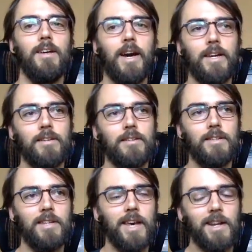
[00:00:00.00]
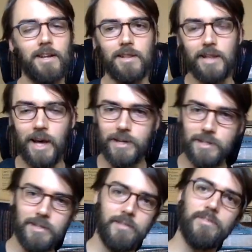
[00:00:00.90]
I could get a lot of
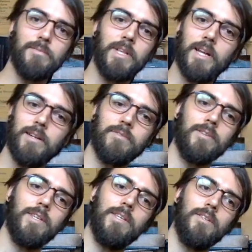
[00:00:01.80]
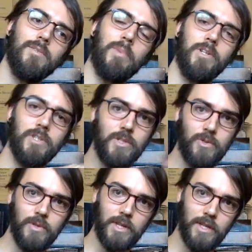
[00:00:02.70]
stuff from a lot of different keys by just
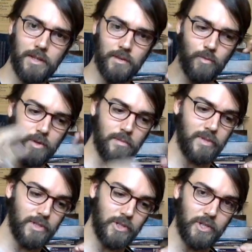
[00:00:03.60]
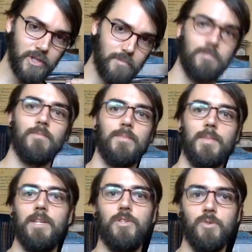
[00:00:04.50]
doing it in one position
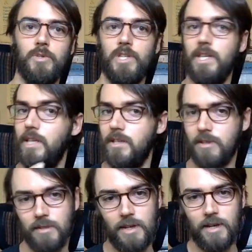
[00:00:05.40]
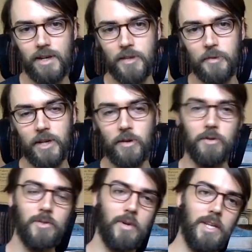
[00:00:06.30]
and switching keys. And then when I go
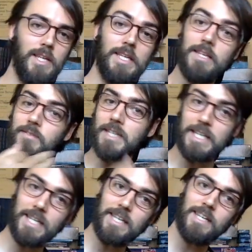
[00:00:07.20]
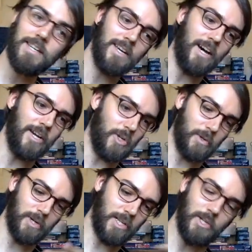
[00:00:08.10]
to any given key, I
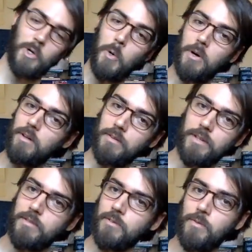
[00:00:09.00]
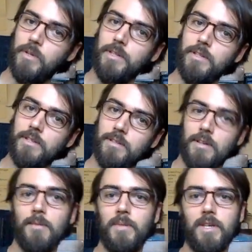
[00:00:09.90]
already know all the different ones
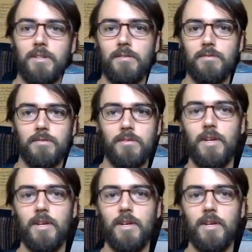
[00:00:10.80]
because of